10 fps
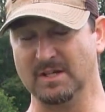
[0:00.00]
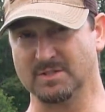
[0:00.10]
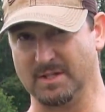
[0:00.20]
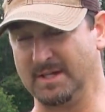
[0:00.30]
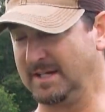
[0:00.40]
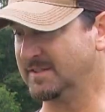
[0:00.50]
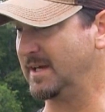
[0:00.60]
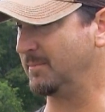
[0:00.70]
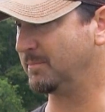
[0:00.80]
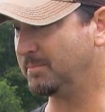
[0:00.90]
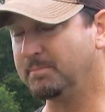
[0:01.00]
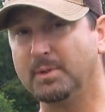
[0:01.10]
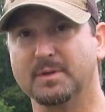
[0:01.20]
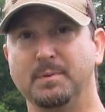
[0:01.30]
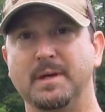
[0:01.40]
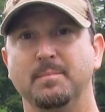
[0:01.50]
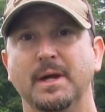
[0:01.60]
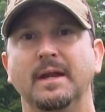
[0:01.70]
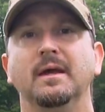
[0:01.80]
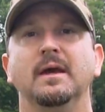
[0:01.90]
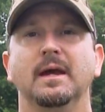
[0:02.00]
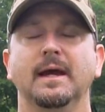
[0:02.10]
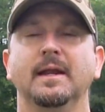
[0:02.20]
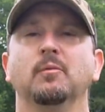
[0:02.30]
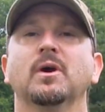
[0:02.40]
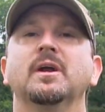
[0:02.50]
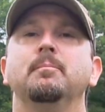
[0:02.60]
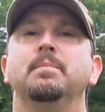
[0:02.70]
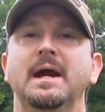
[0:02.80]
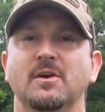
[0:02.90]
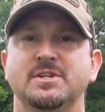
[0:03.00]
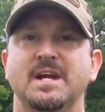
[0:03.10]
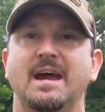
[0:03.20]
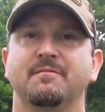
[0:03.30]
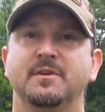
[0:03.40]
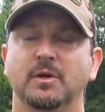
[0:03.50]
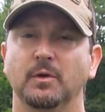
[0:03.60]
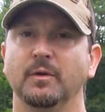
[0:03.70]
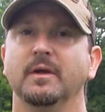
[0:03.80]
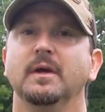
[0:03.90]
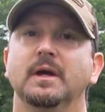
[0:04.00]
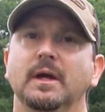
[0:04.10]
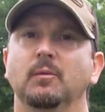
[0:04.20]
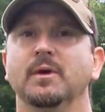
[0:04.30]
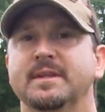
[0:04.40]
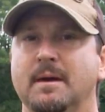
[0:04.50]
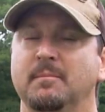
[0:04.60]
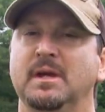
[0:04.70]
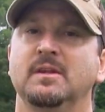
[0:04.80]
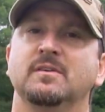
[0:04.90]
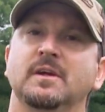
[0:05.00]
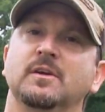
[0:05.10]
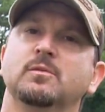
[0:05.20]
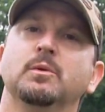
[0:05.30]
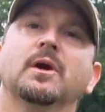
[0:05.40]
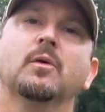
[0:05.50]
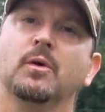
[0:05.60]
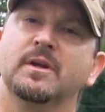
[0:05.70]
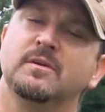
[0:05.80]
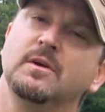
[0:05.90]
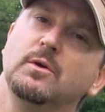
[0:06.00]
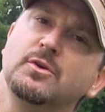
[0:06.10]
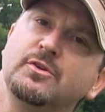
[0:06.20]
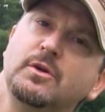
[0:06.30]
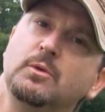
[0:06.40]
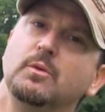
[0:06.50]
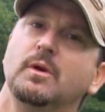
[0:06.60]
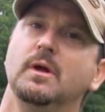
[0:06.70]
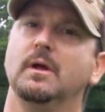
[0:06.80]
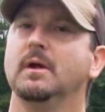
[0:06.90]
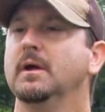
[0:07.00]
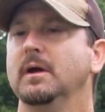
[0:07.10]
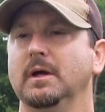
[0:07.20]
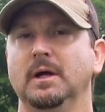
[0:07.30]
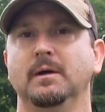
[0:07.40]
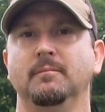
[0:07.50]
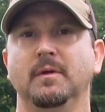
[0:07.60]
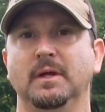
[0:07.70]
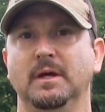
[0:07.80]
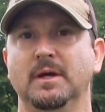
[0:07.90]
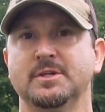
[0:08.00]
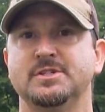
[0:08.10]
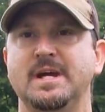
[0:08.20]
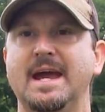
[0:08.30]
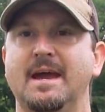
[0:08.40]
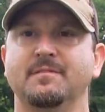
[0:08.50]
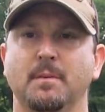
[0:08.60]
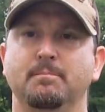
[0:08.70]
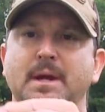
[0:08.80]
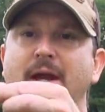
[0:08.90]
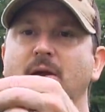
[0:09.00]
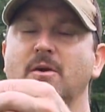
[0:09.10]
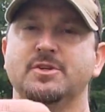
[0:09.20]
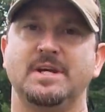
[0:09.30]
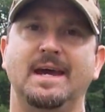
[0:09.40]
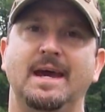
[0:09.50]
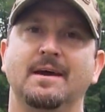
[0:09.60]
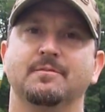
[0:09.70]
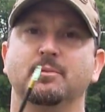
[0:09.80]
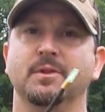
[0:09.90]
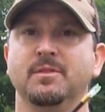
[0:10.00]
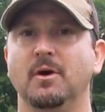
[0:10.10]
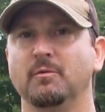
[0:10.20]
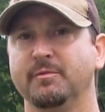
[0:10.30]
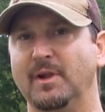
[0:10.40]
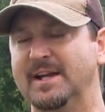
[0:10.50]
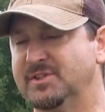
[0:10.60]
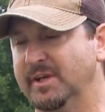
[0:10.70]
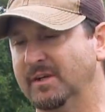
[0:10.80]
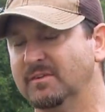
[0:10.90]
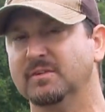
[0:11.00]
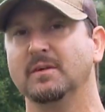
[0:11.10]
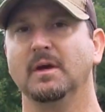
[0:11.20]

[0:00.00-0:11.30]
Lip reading: So the next step, put the peep in, and then we're going to bare shaft tune. And what that means is we are going to shoot a shaft, a bare shaft with no fletchings,